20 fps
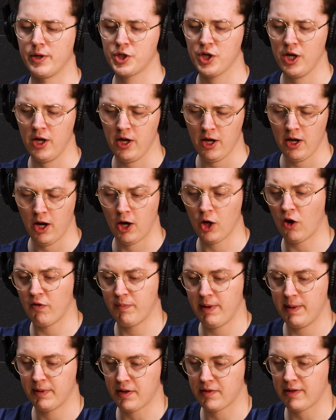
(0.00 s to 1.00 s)
which a lot of
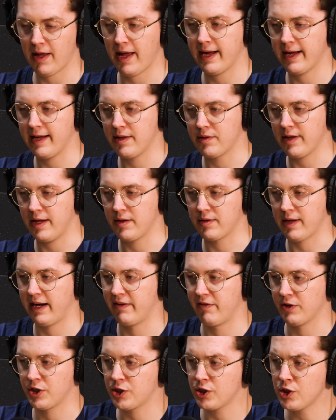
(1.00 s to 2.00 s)
people are saying is kind
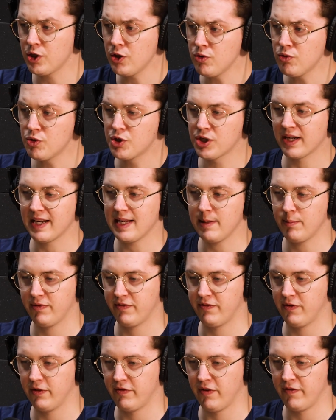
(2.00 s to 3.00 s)
of a huge leap
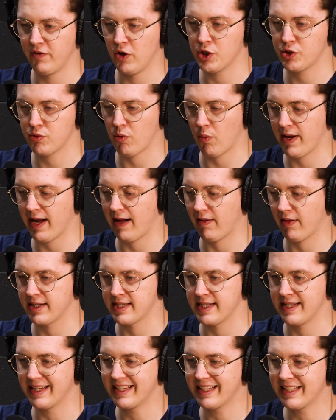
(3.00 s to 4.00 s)
for virtual
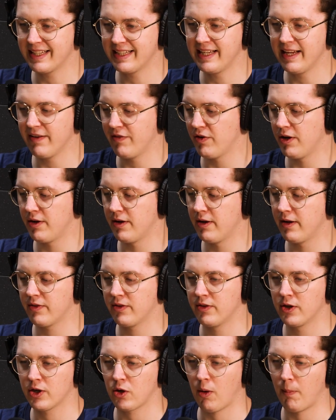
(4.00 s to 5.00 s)
reality, given
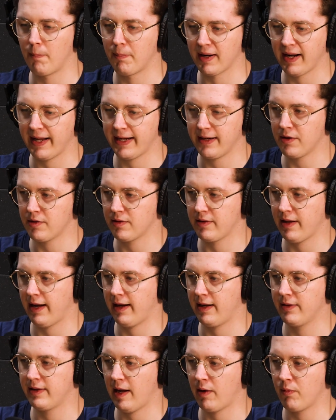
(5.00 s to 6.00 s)
the complaints
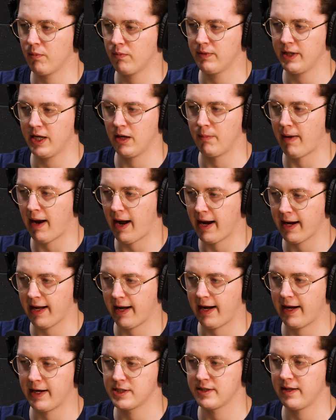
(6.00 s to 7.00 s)
that you know Mark
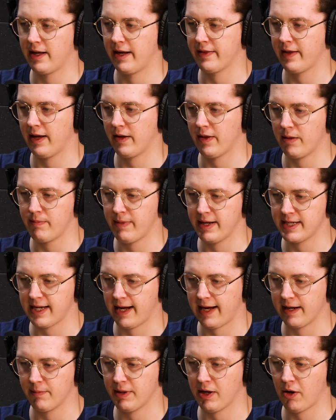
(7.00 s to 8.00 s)
had, that Meta
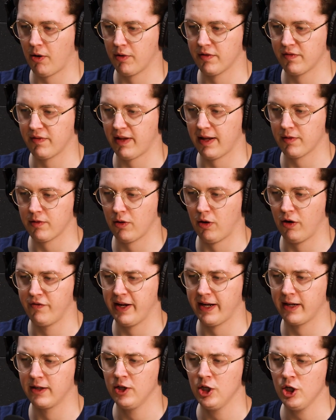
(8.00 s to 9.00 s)
had because of that sort of
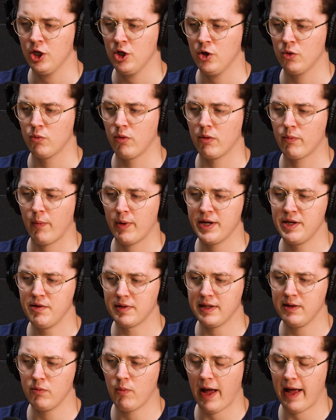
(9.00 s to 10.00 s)
thing. When you
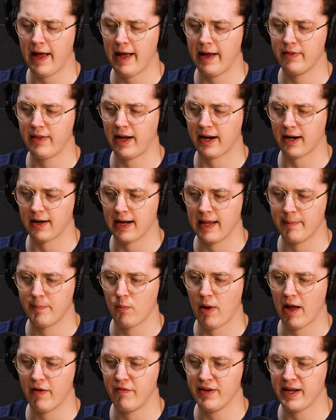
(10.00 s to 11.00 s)
see where that clip
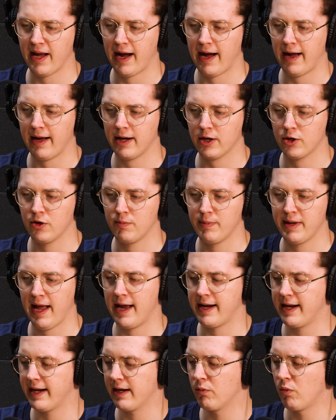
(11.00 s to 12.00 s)
and where VR could be
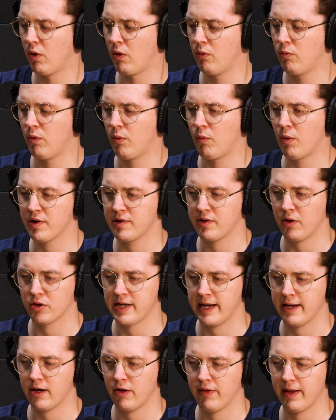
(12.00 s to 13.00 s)
heading, what's your
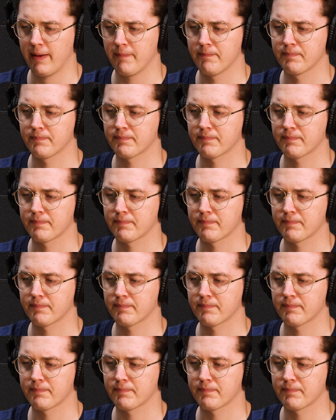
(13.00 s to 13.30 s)
take on that?